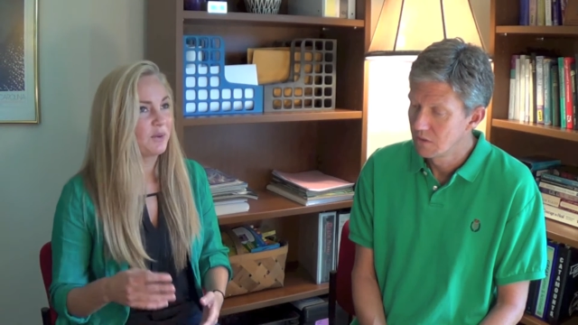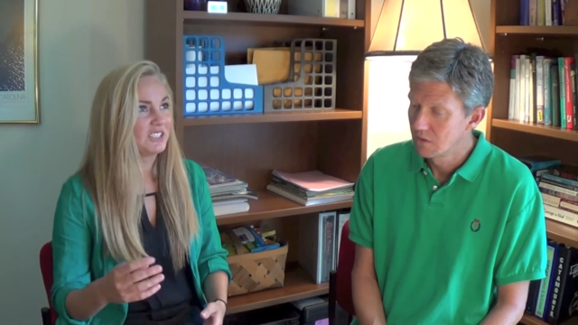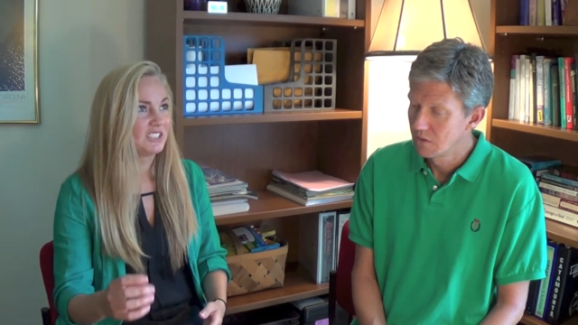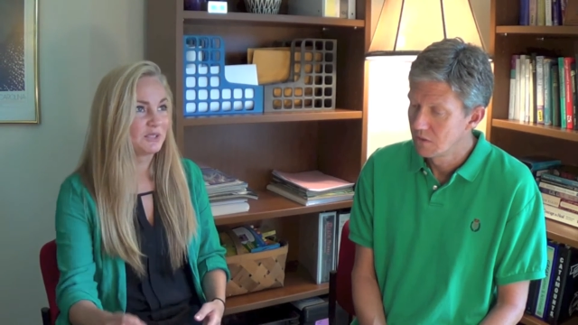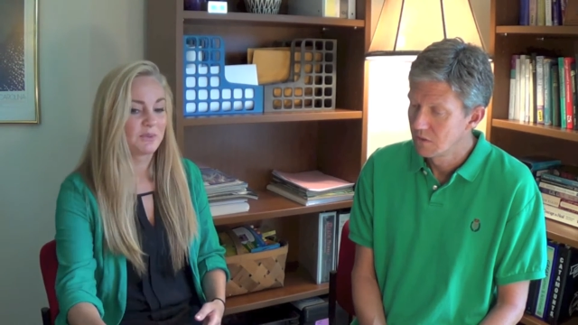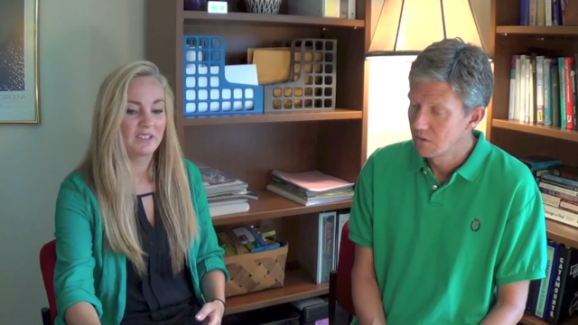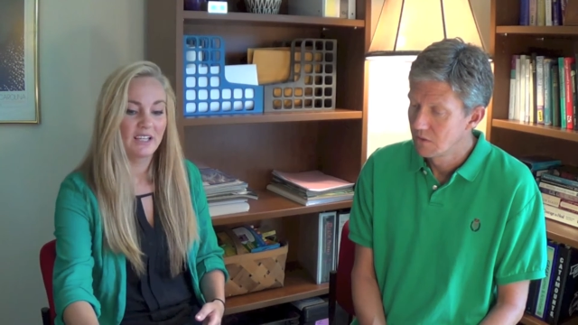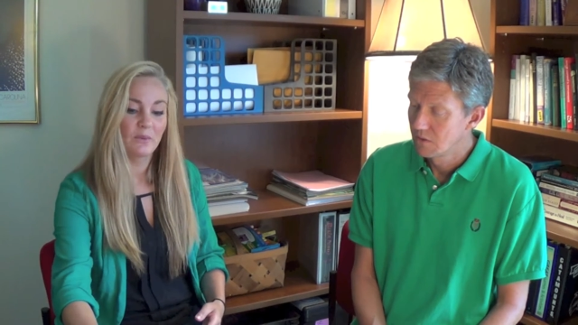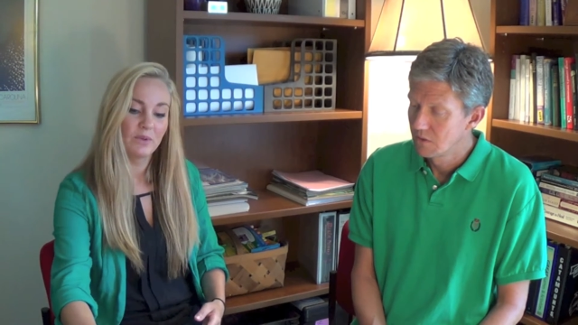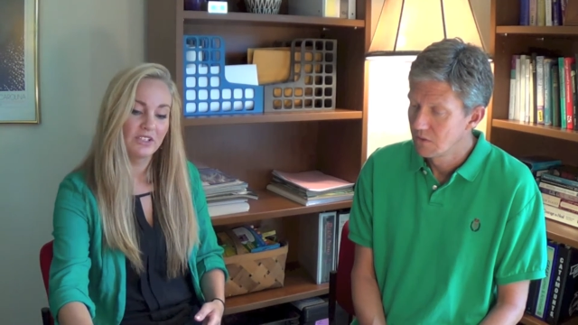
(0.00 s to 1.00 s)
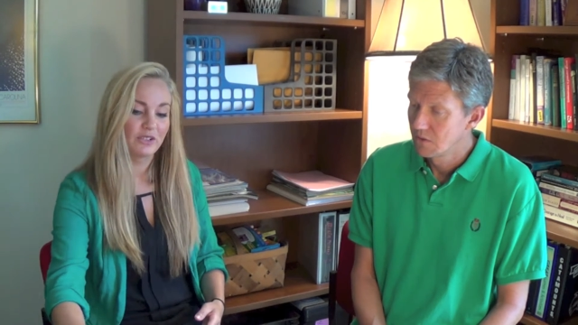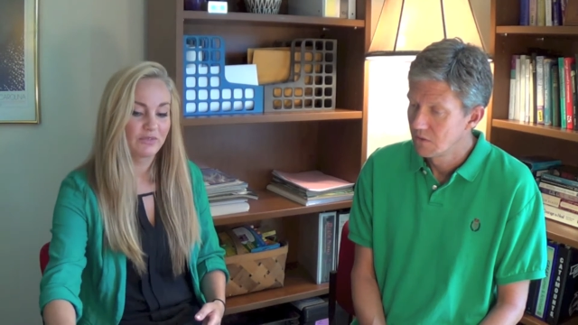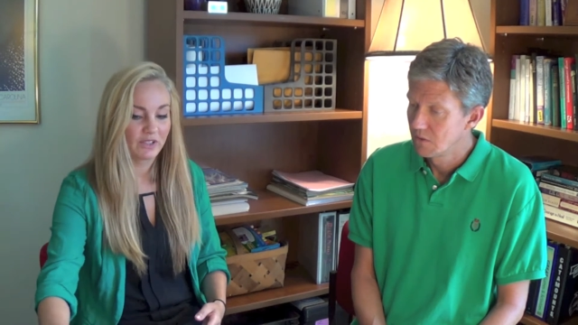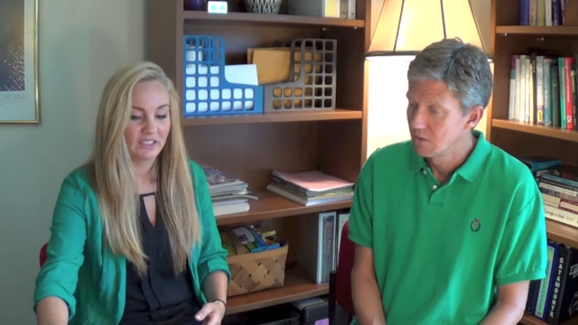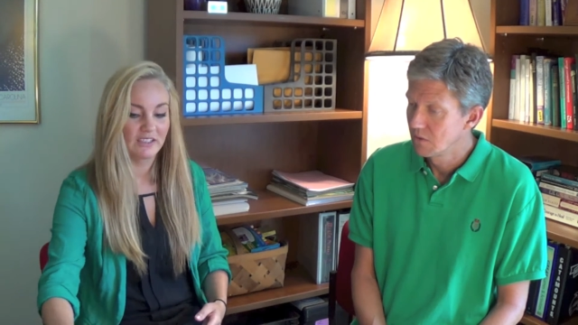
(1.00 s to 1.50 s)
Speaker 1: questions were like, do your
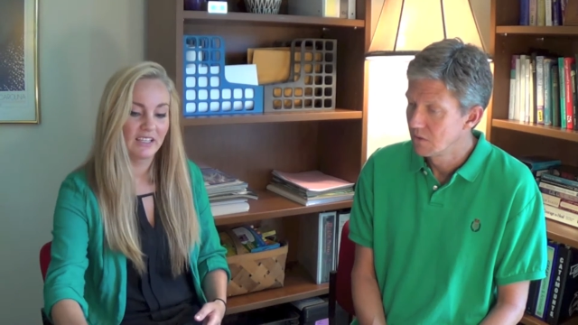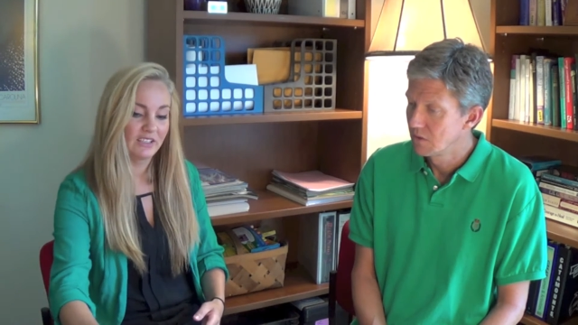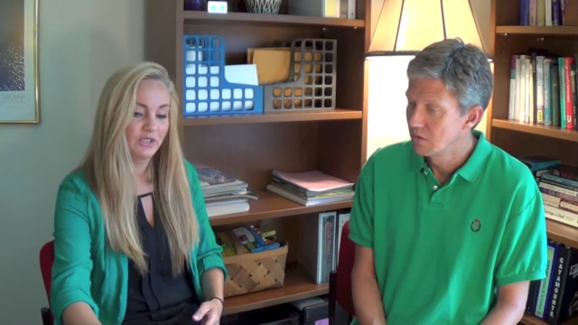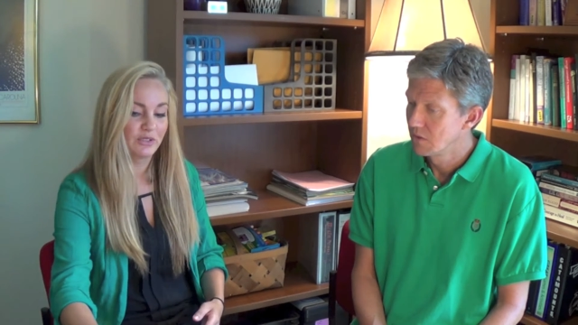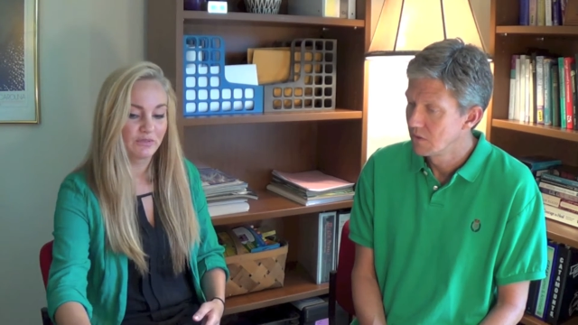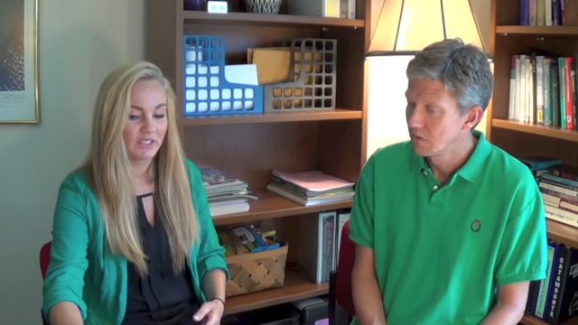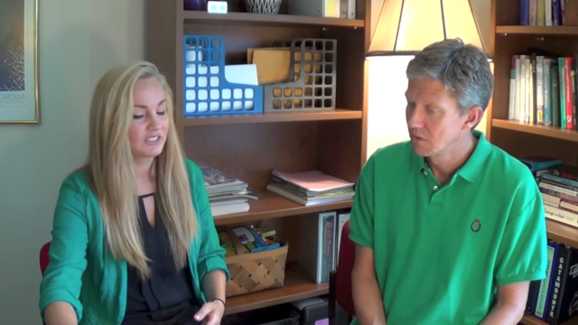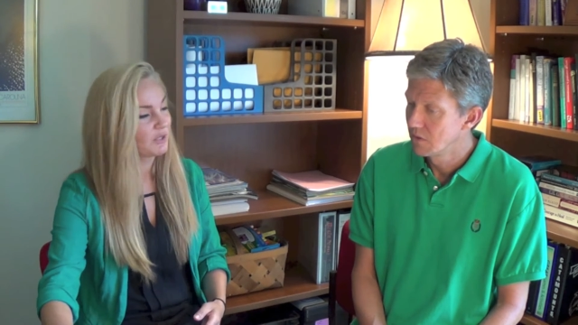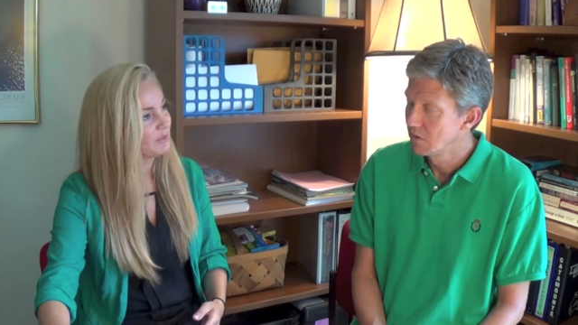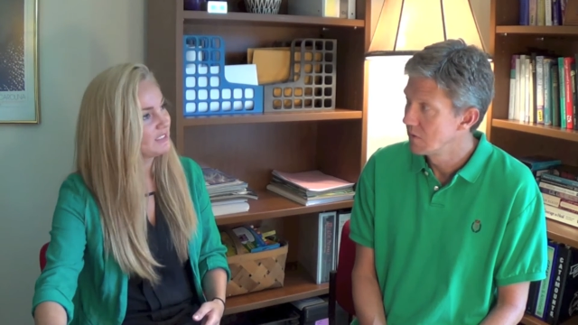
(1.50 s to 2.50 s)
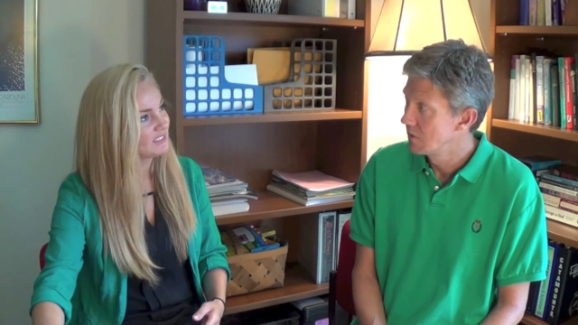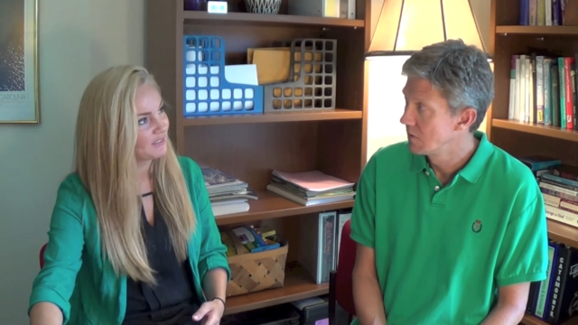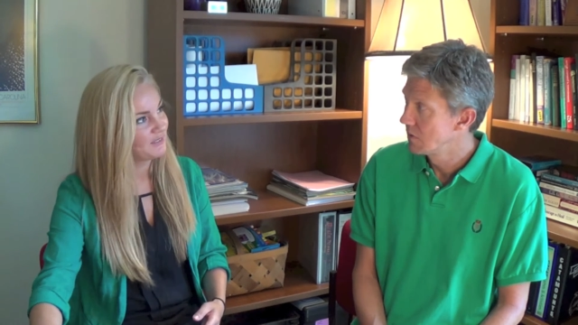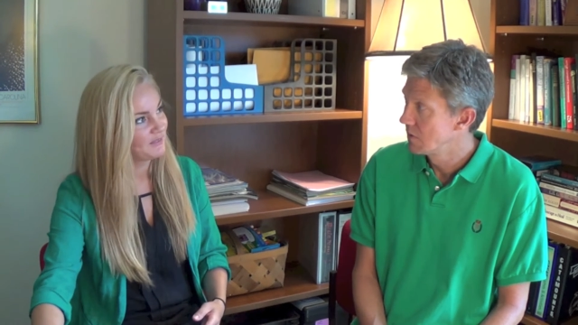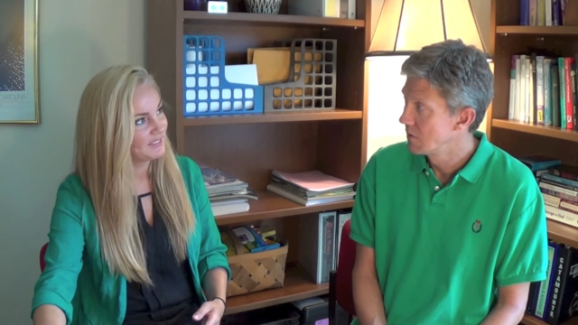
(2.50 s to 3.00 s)
friends always
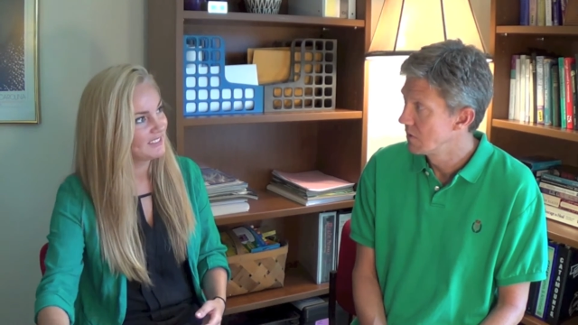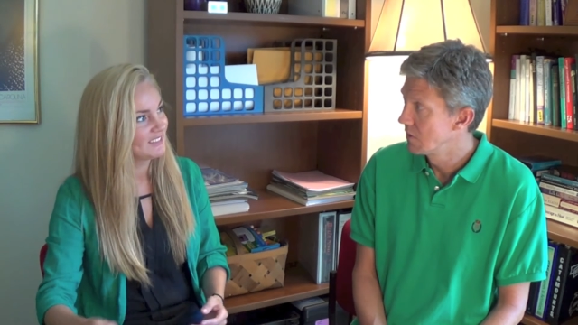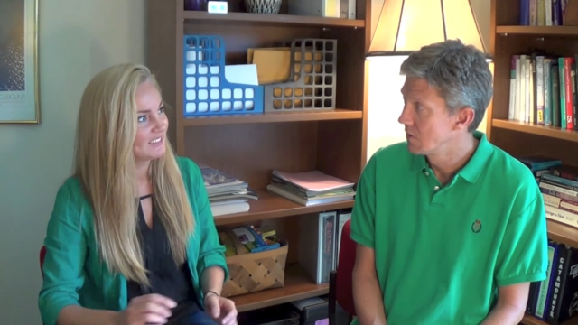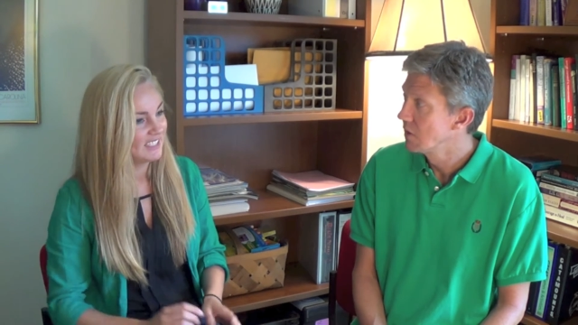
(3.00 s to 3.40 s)
tell you this?